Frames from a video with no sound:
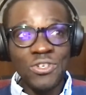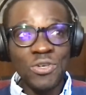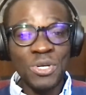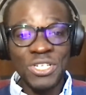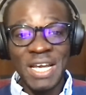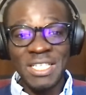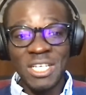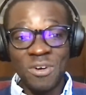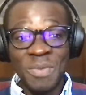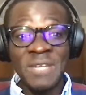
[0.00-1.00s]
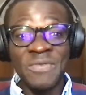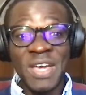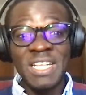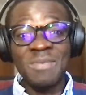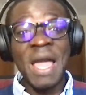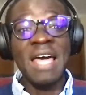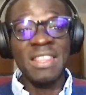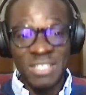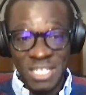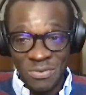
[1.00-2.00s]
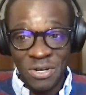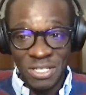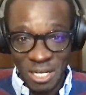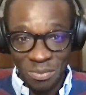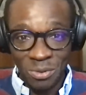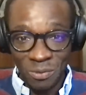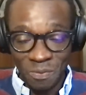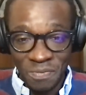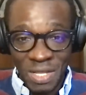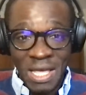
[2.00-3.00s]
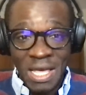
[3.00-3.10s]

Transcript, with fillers: to protect us from invading pathogens, for example.